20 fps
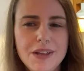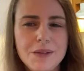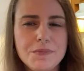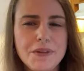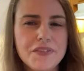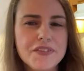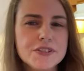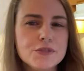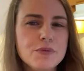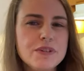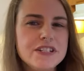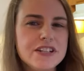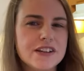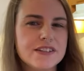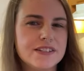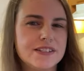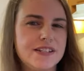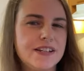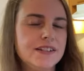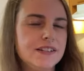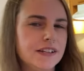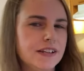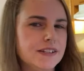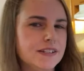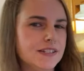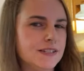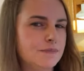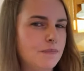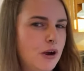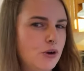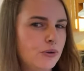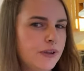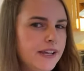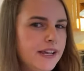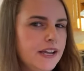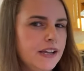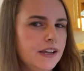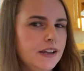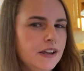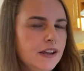But this one does tend to get
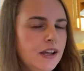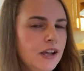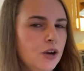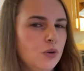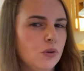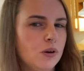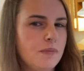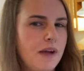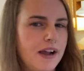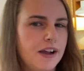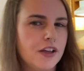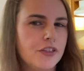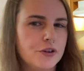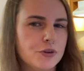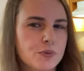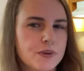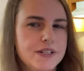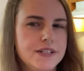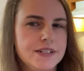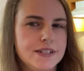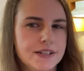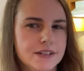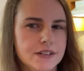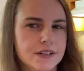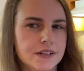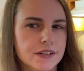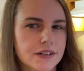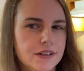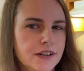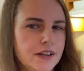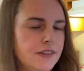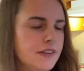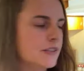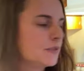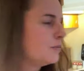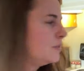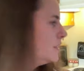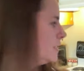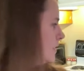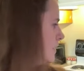smoky, where my other one didn't.
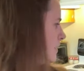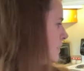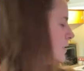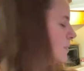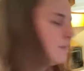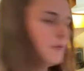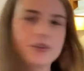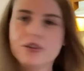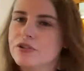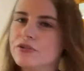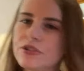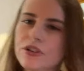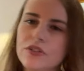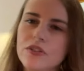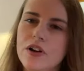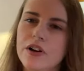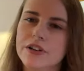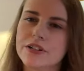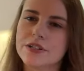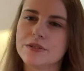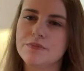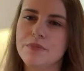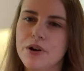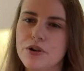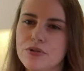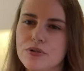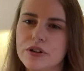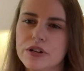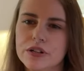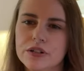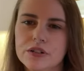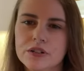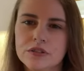This one tends to produce a lot of smoke.